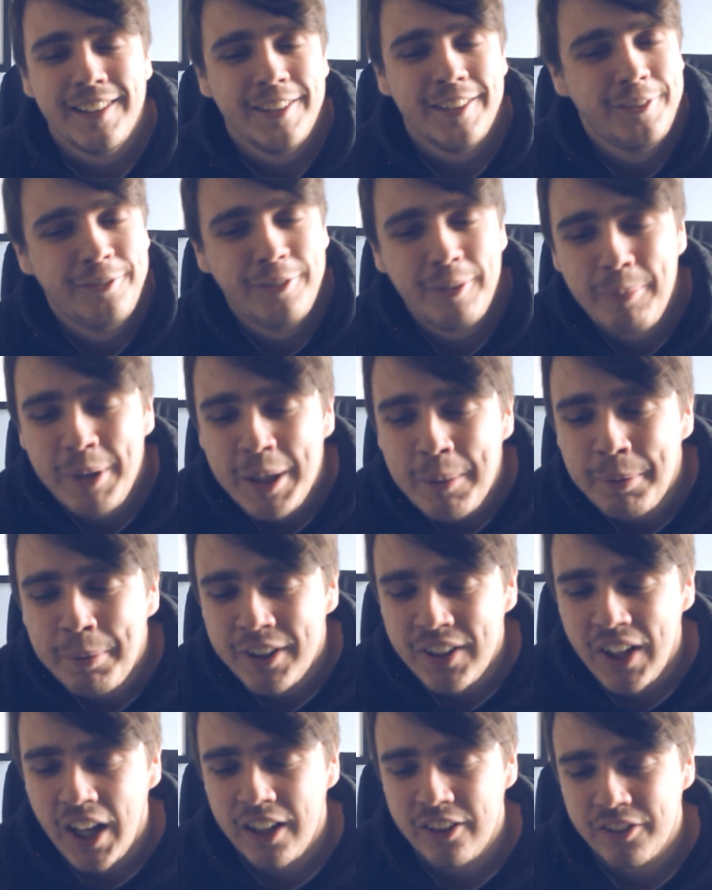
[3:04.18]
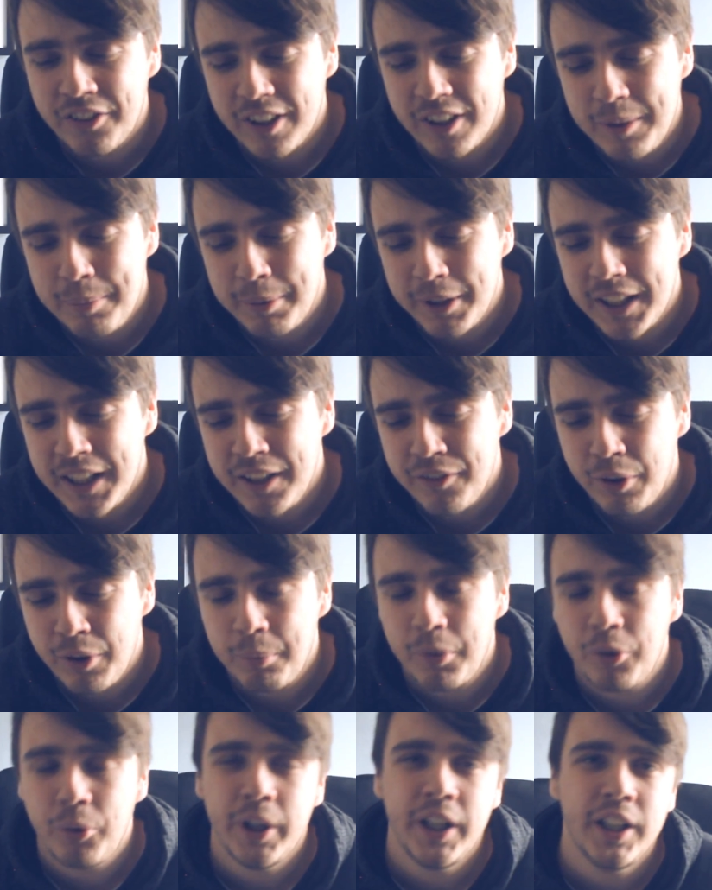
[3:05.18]
for me, potentially believing
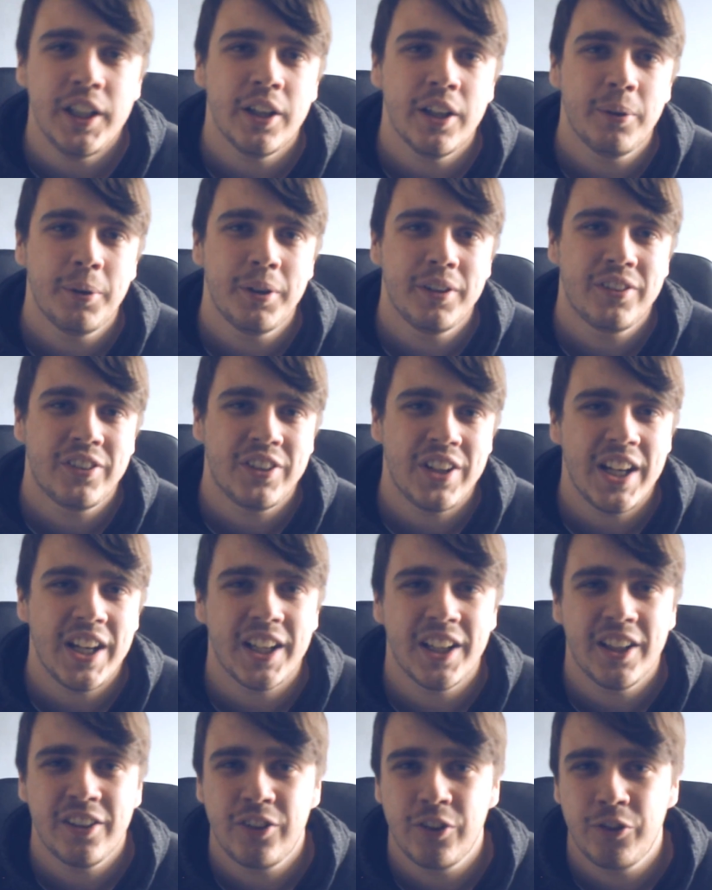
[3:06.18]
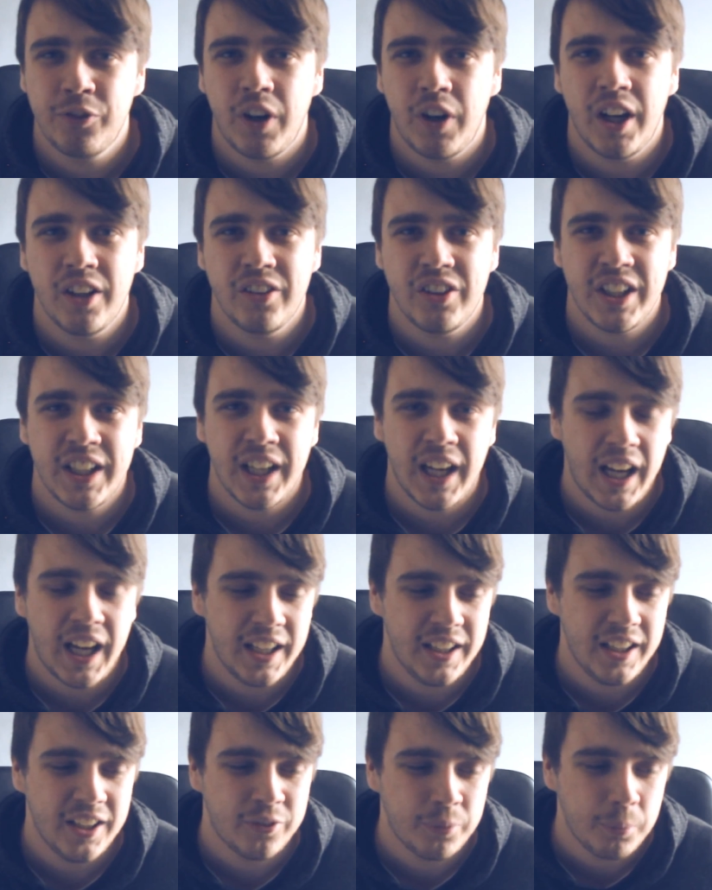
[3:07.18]
Mourinho has taken us as far as he
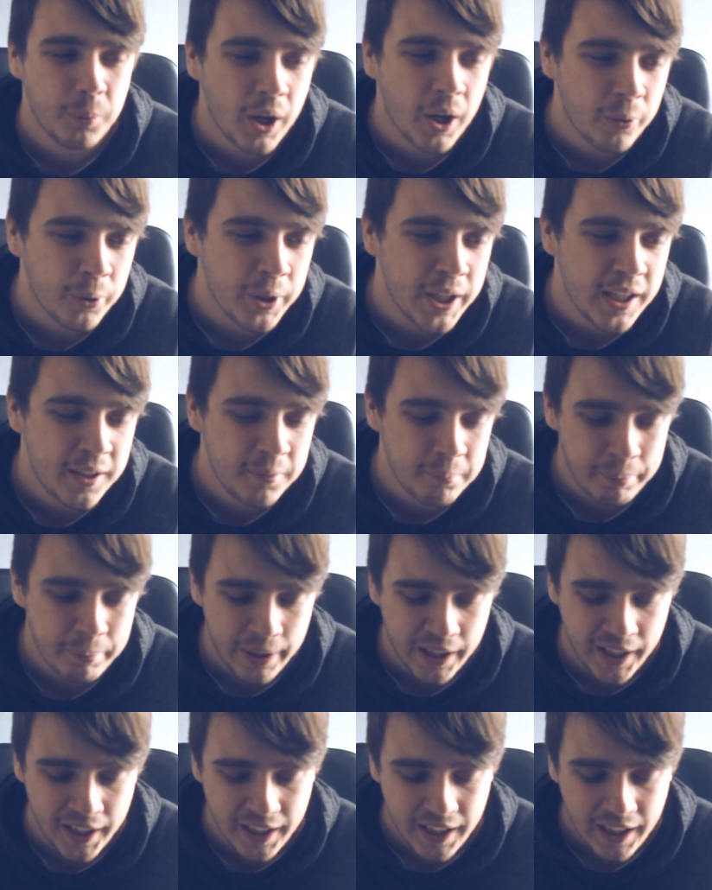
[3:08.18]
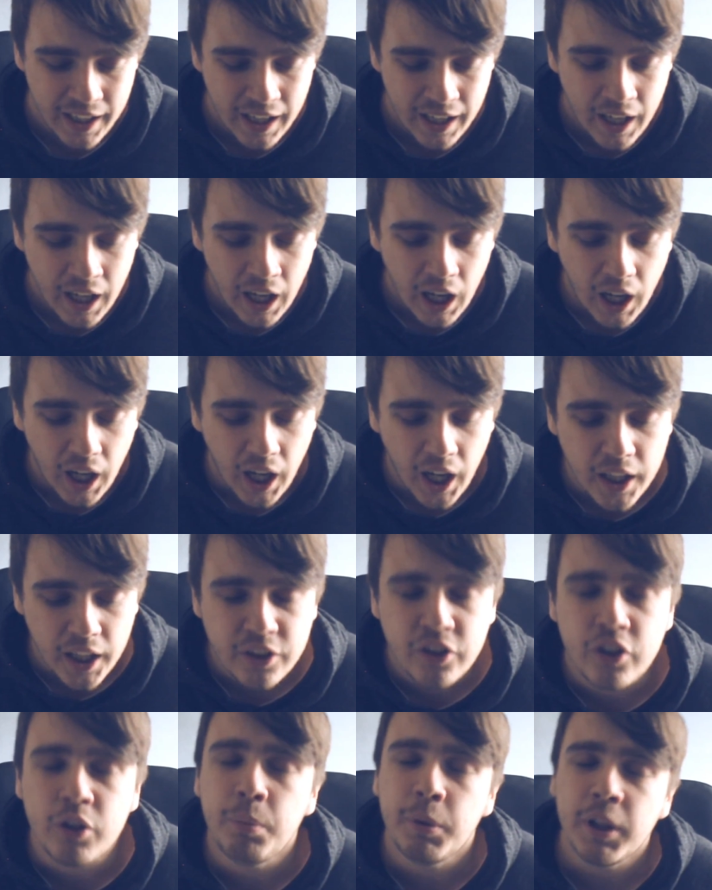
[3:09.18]
can, it's worrying, but I
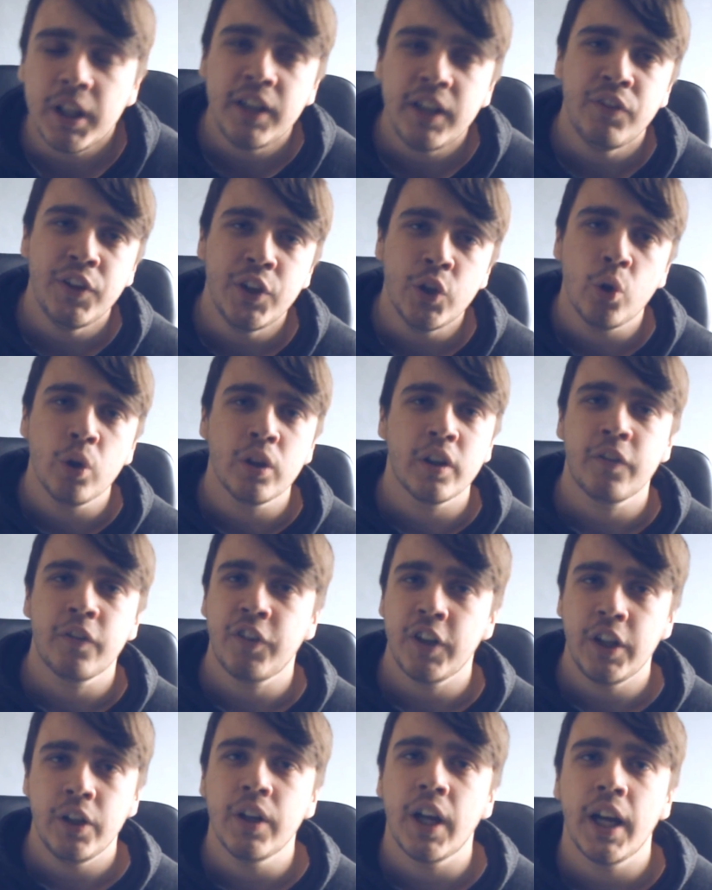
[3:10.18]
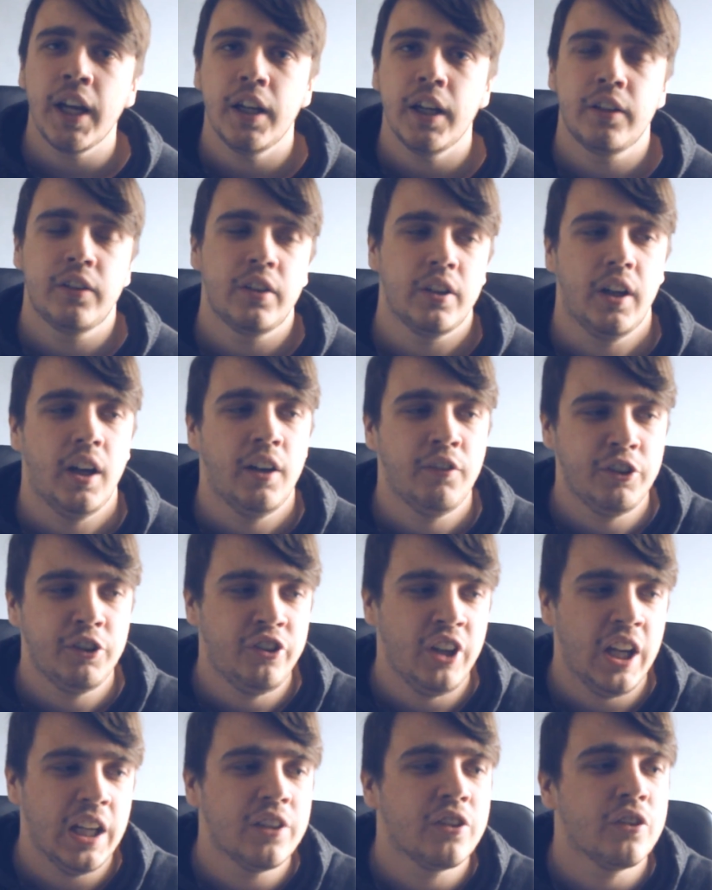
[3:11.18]
do believe in order for United to have a
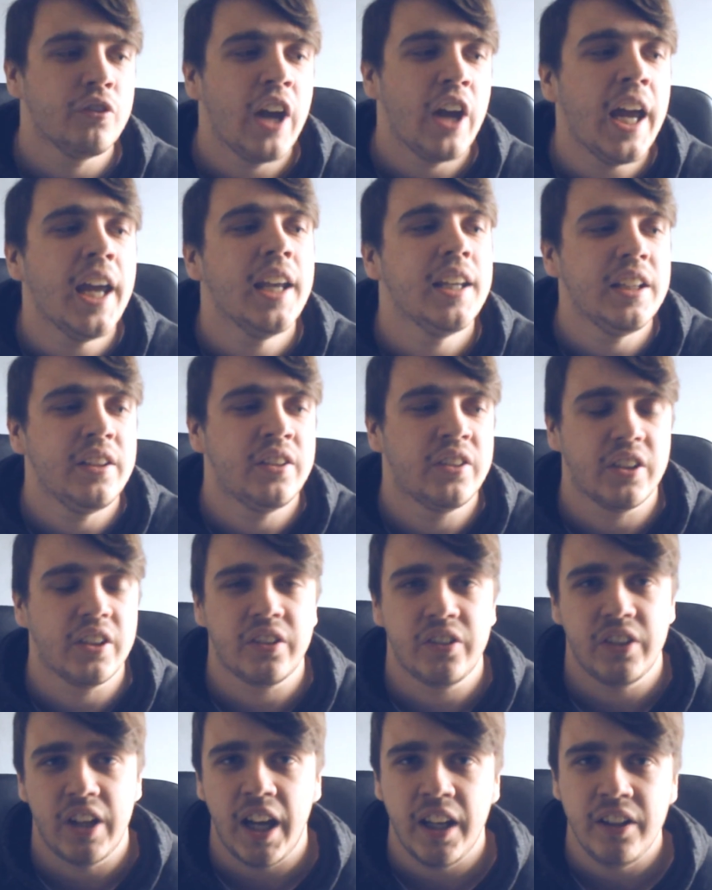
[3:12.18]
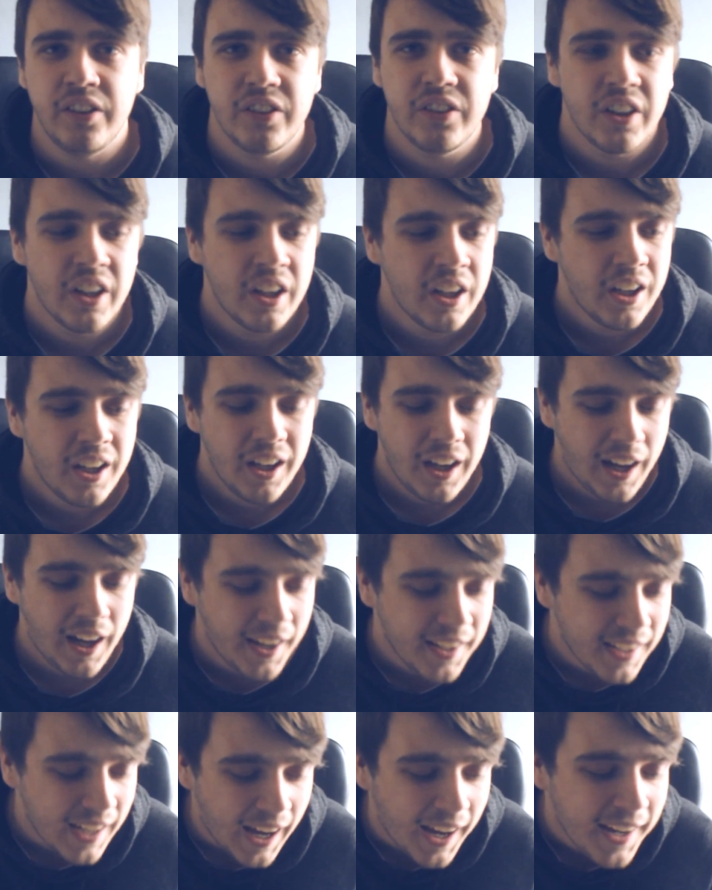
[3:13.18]
chance of any success,
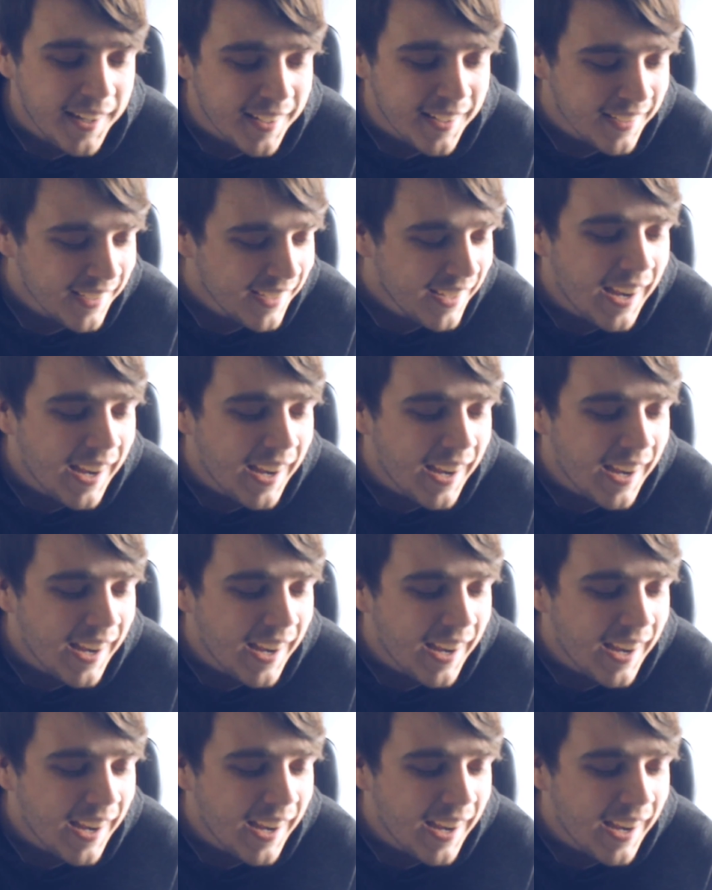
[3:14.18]
I